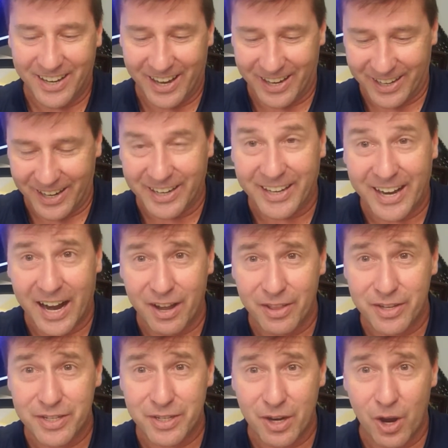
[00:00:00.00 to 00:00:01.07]
and get out of
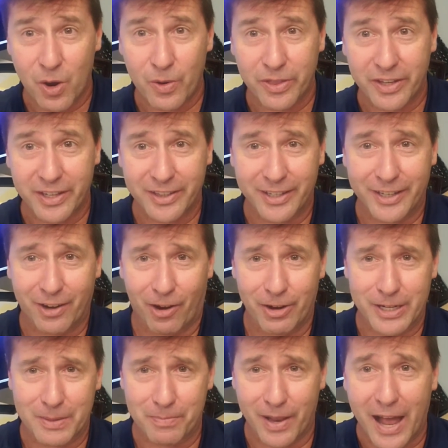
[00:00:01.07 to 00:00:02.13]
the snow and the
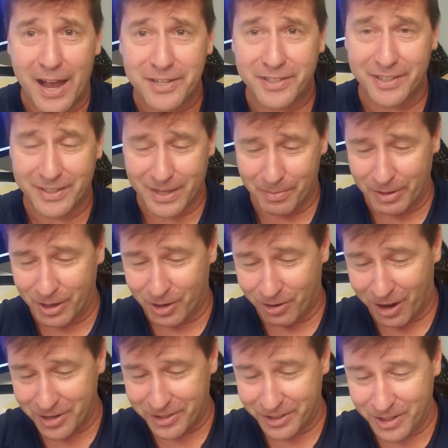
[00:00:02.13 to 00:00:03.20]
Arctic blast that's coming
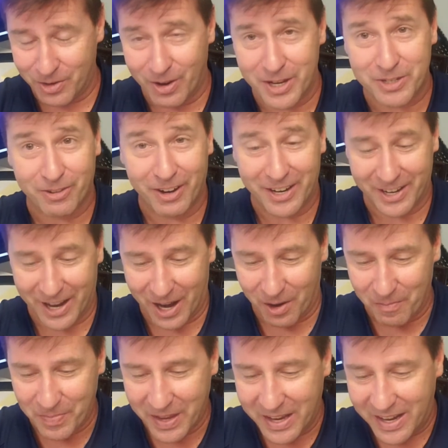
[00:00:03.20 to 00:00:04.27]
across the U.S. right now.